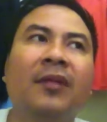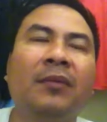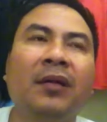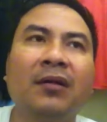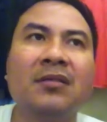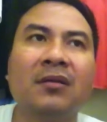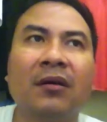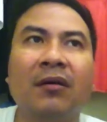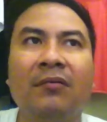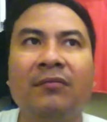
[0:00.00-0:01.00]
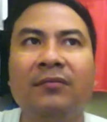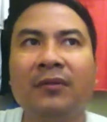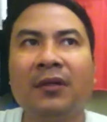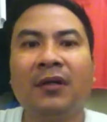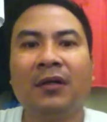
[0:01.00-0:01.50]
because of
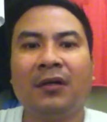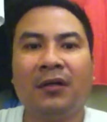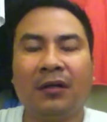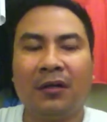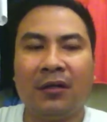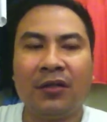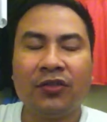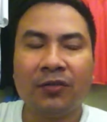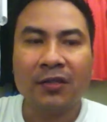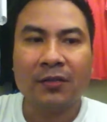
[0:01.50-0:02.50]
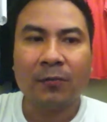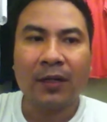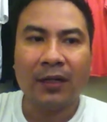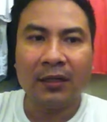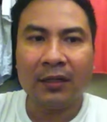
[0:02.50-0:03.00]
issues as
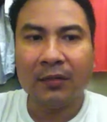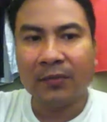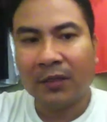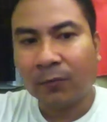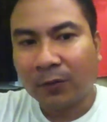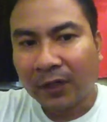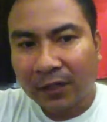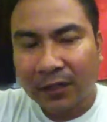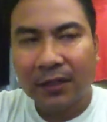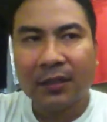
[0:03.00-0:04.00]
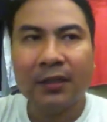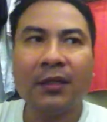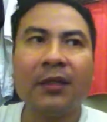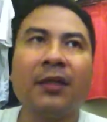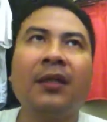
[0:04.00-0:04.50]
well in my work.
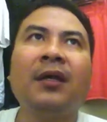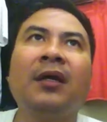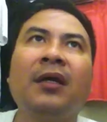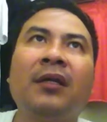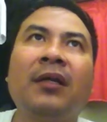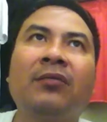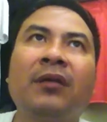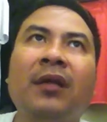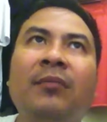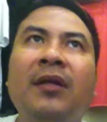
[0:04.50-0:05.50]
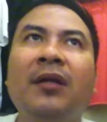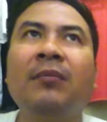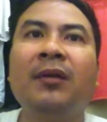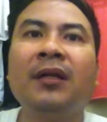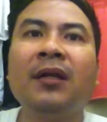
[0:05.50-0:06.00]
Now that I'm here
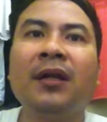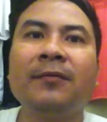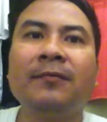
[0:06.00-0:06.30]
in Manila,